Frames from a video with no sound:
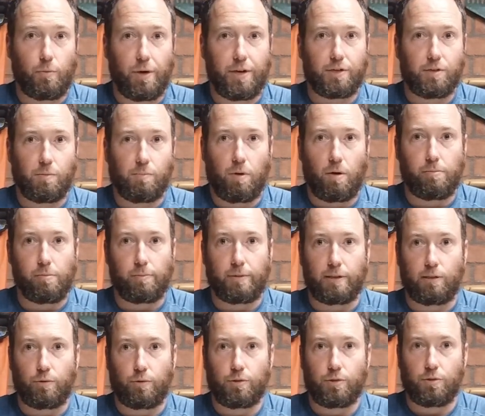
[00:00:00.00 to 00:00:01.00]
weeks you'll probably
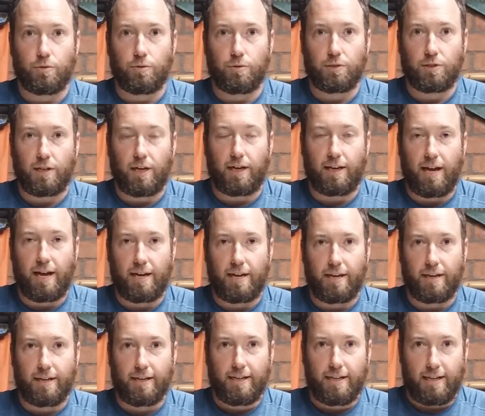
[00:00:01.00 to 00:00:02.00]
look to start adding